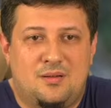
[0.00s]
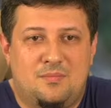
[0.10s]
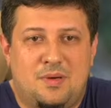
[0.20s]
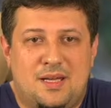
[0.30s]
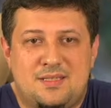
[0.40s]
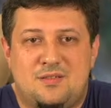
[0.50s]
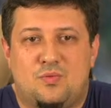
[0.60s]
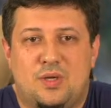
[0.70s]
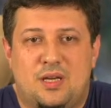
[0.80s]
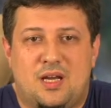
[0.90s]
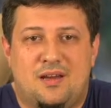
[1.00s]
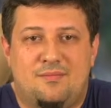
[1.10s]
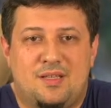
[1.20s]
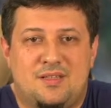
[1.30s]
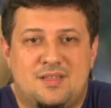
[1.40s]
Past we have
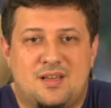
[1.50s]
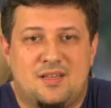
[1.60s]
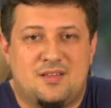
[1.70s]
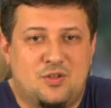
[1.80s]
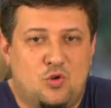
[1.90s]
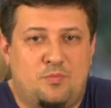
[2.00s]
been discussing new